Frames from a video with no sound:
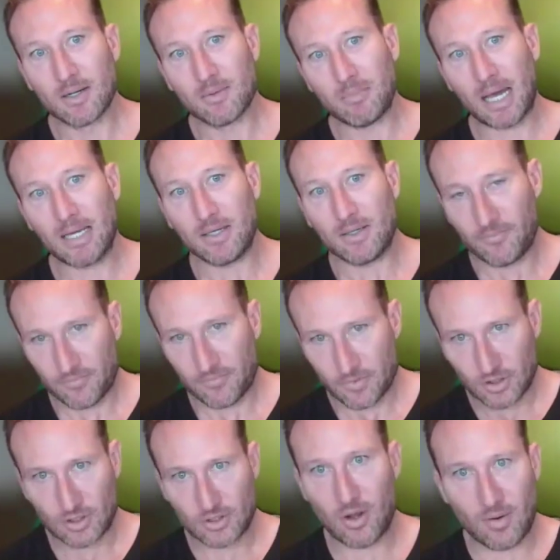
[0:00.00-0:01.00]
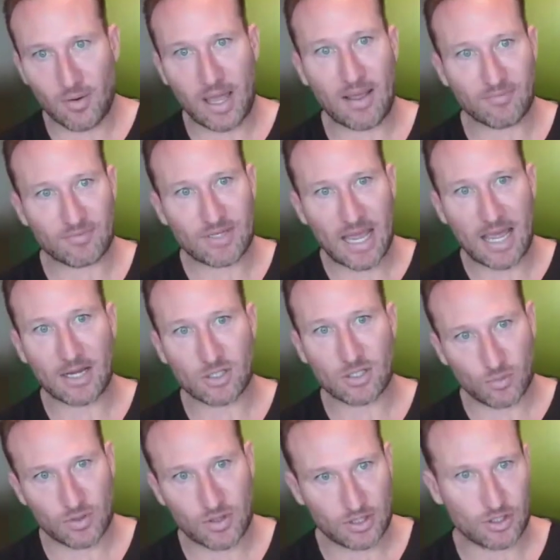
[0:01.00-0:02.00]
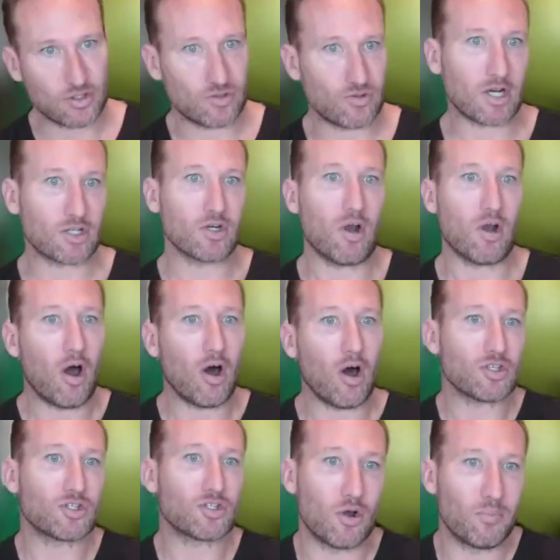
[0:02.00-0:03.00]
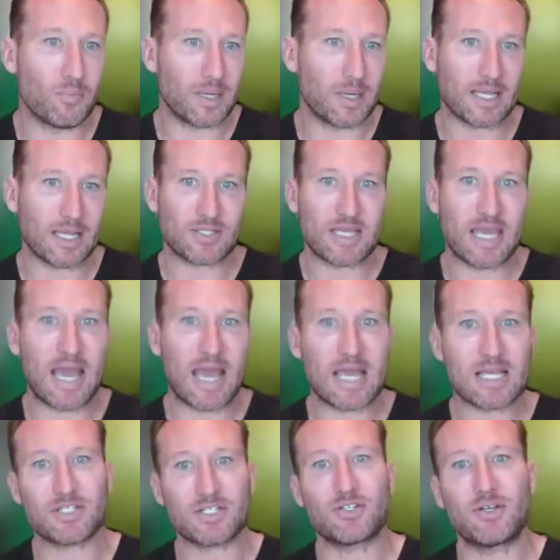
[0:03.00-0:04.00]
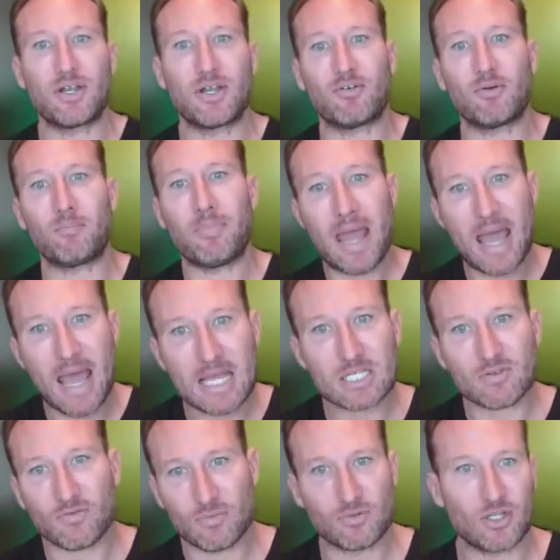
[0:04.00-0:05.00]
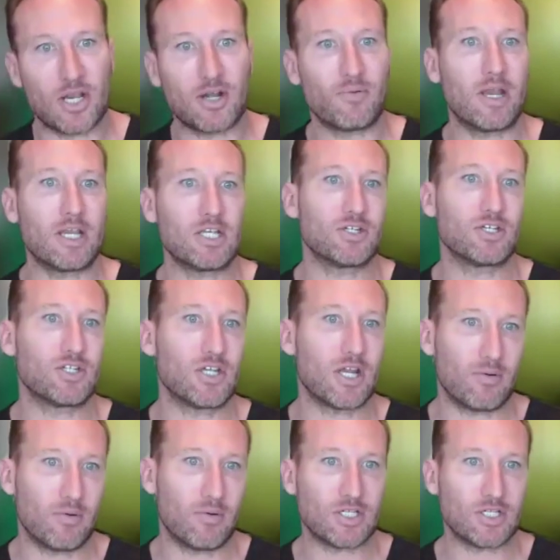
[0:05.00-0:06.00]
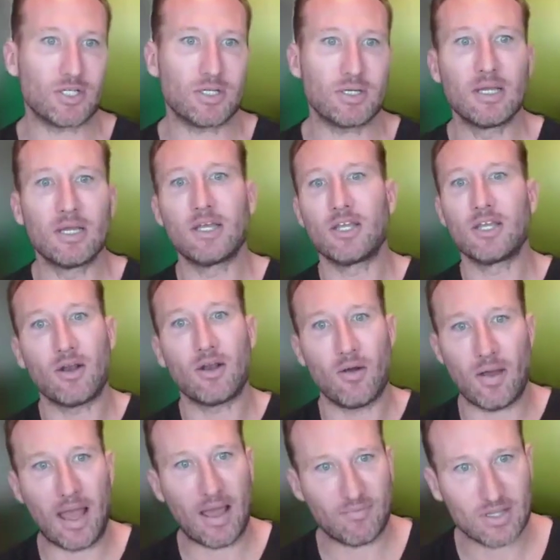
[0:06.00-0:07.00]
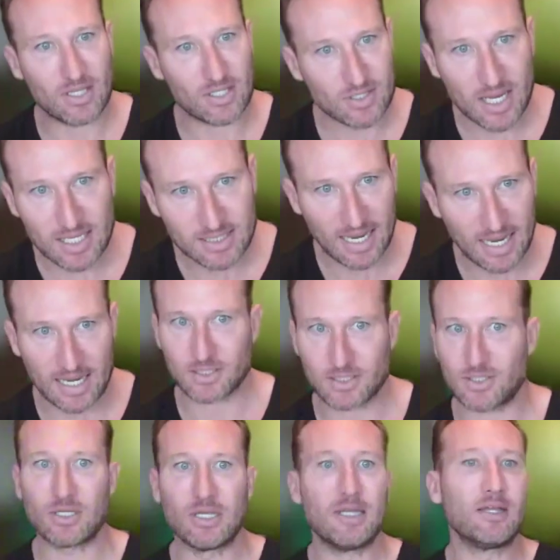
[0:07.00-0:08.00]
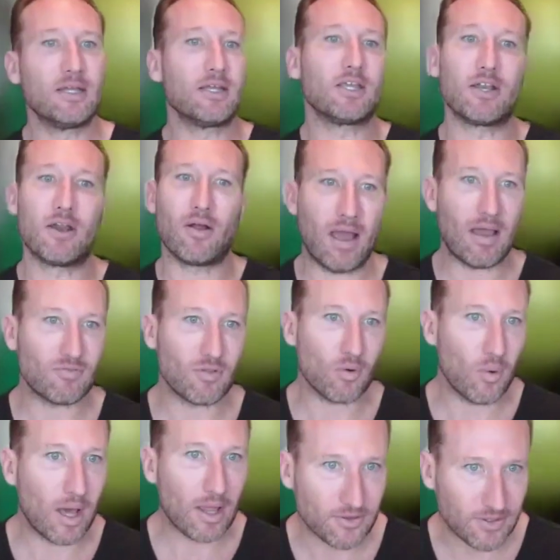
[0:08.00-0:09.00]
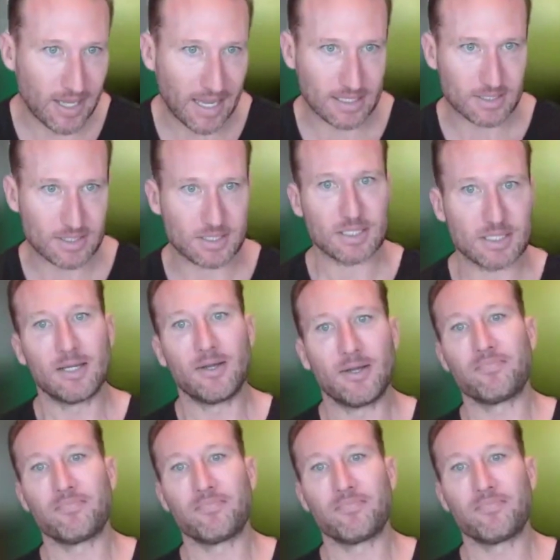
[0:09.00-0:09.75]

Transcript: But you don't have tax within the structure. Also, because the assets are never passed from generation to generation, you don't have the estate taxes. You don't have the wealth taxes.